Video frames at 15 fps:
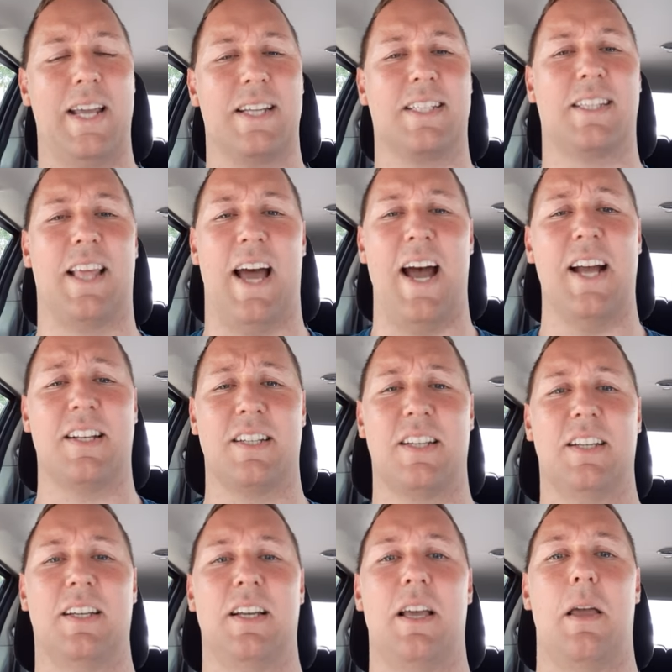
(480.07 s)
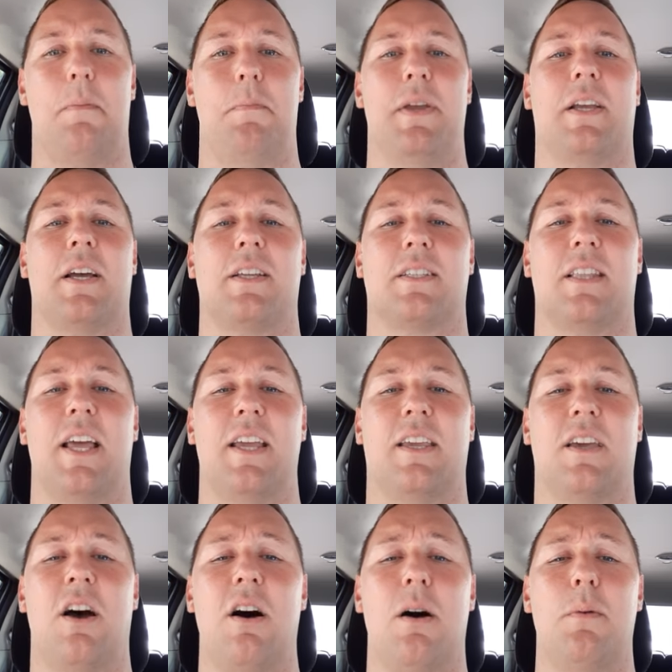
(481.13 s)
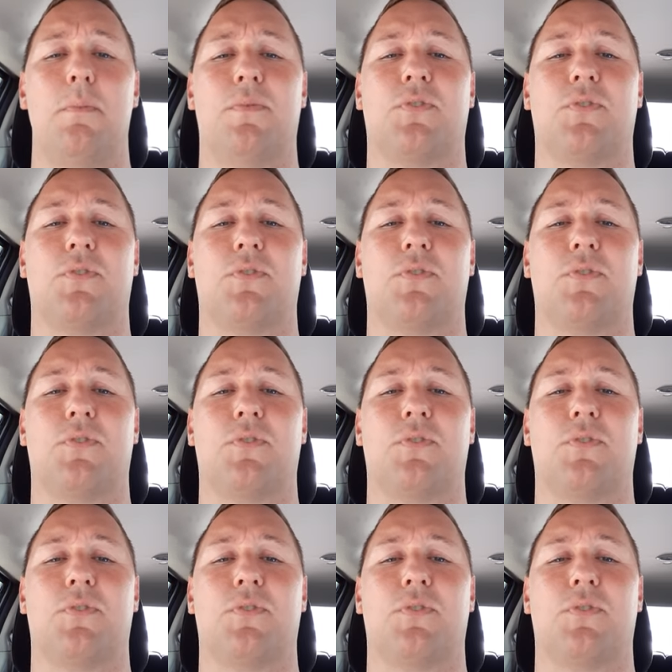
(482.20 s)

is that? Because they come